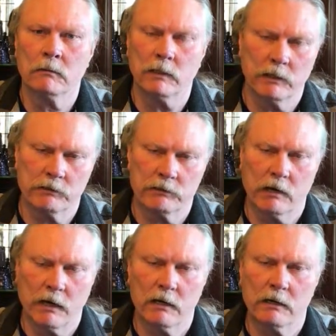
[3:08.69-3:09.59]
Because
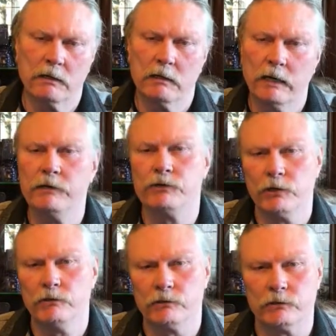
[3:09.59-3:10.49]
God, he
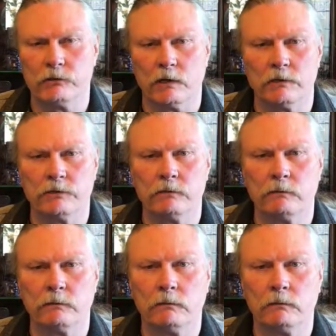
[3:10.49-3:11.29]
chooses us.